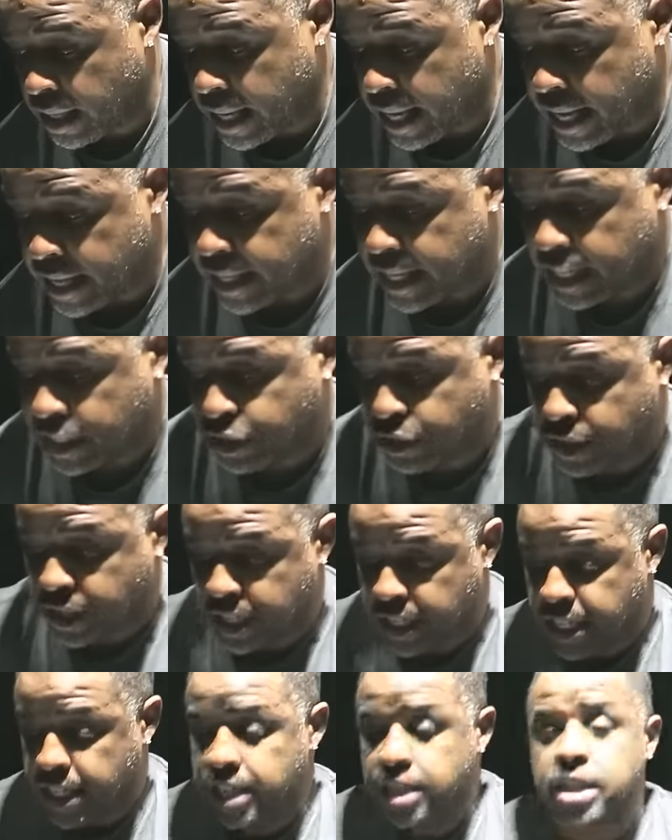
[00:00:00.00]
and that you can
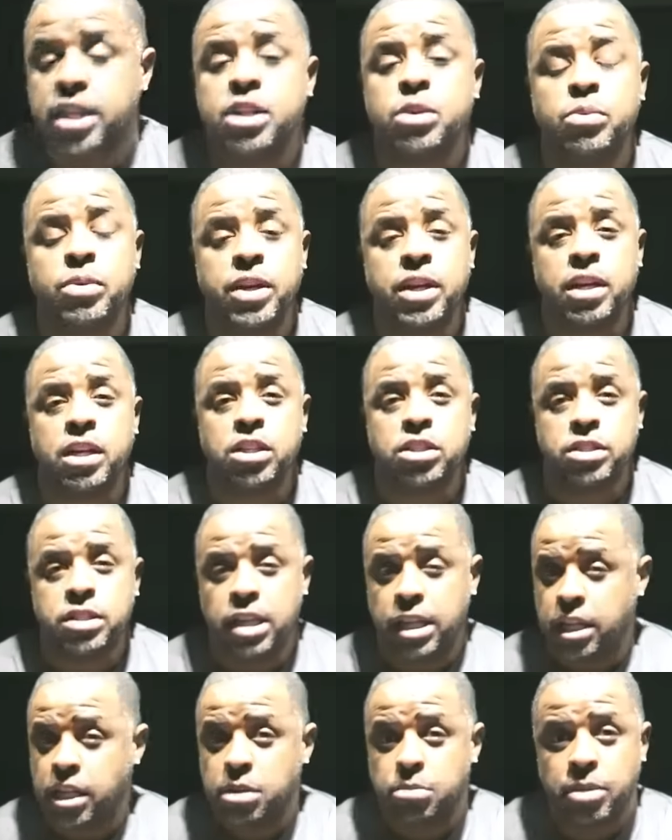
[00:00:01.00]
eat anywhere, because
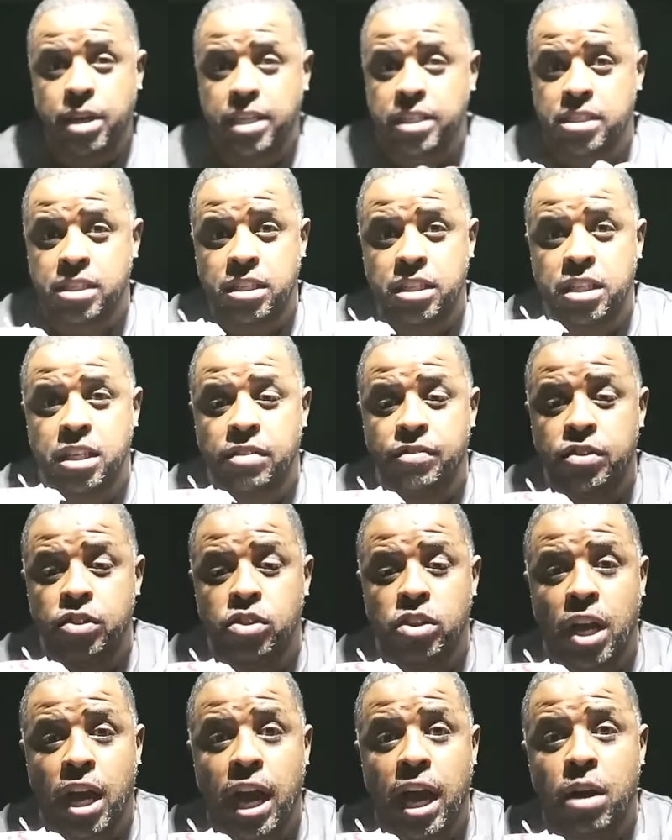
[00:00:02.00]
anybody's gonna give you
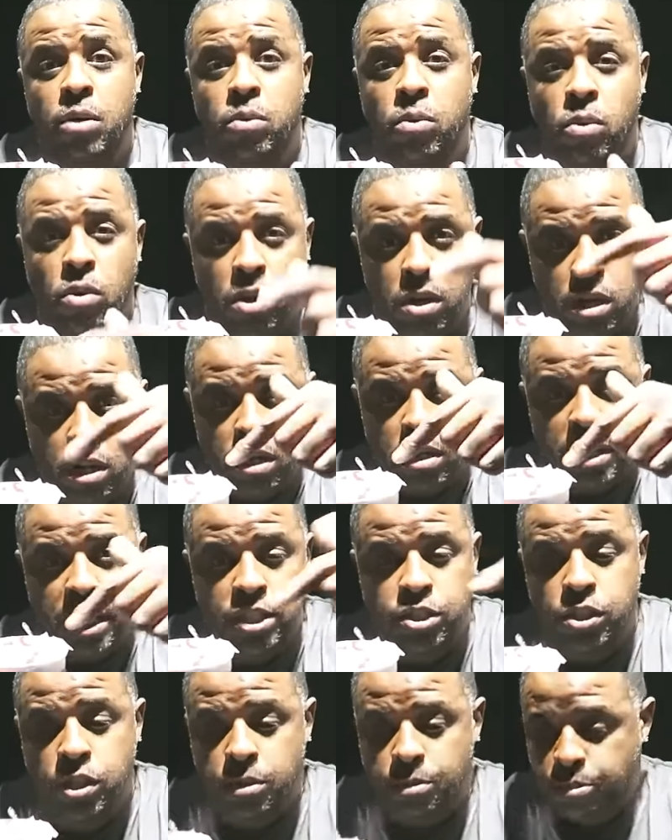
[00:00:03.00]
the hot water
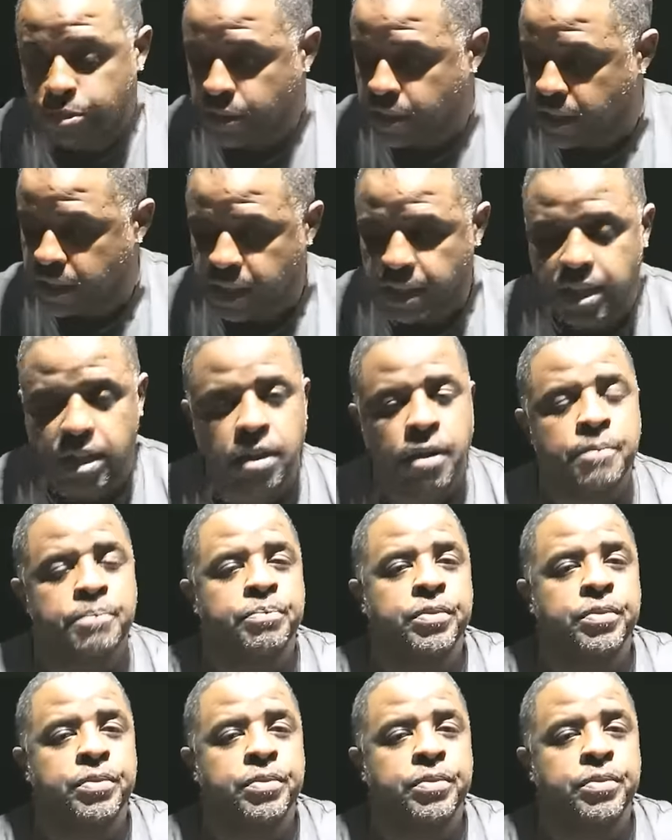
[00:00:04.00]
that you can put in there.